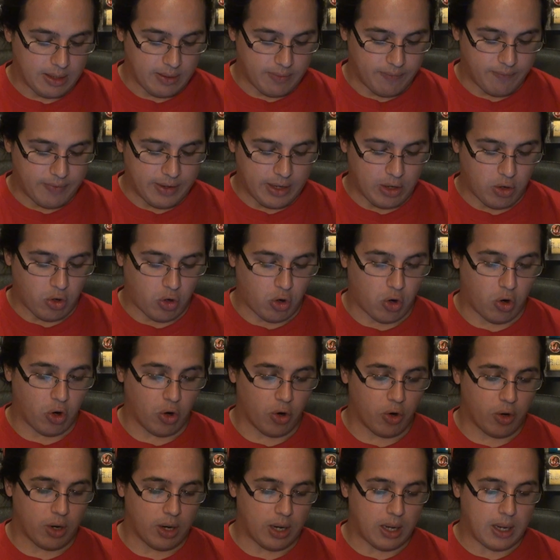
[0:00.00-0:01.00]
that
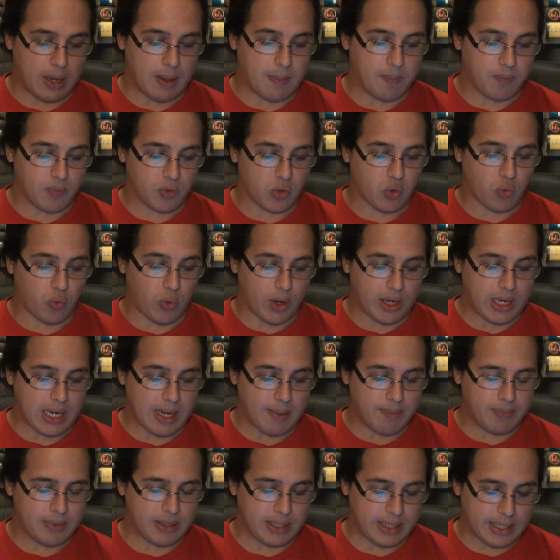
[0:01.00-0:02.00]
are quite
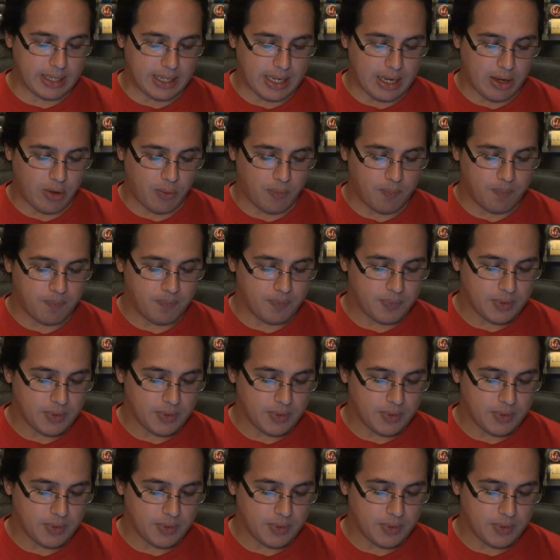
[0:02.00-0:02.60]
empty. And now,